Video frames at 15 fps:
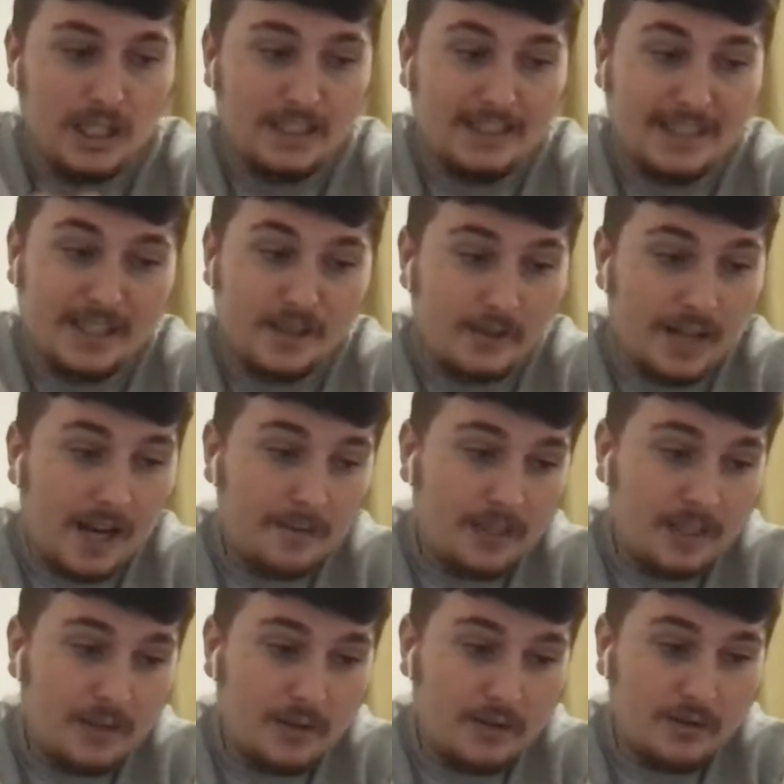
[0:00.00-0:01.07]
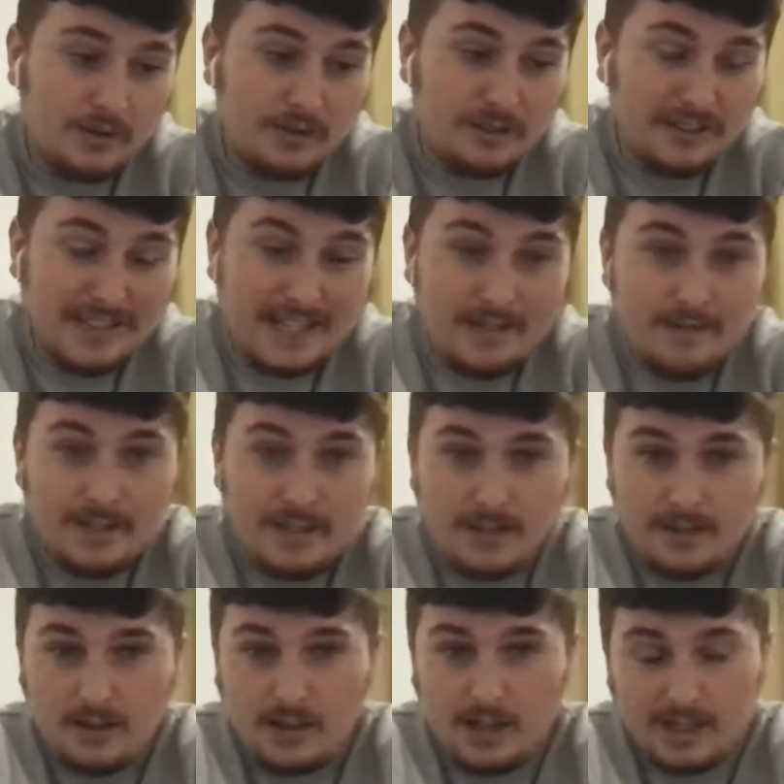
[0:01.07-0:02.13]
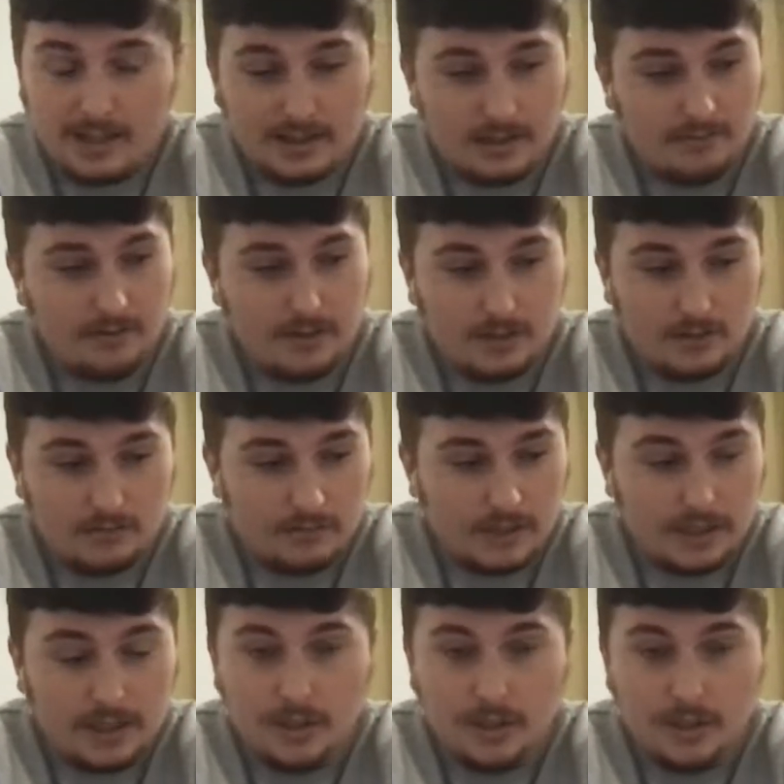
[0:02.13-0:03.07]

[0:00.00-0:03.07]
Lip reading: Taking on MK Dons or Stevenage. Stevenage did a really